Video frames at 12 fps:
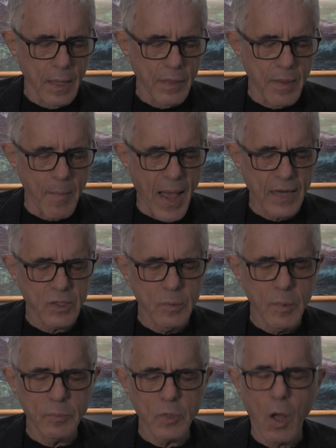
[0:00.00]
The
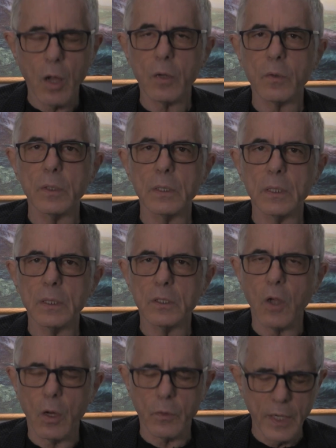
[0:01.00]
maximum
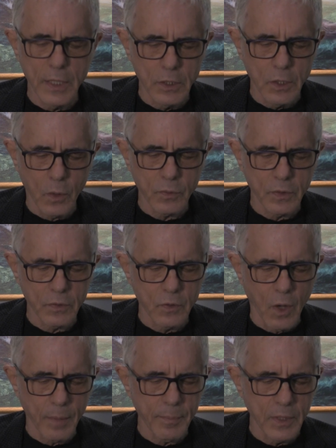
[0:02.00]
tolerated dose has
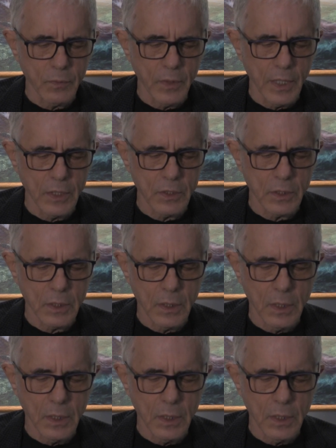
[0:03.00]
not been reached.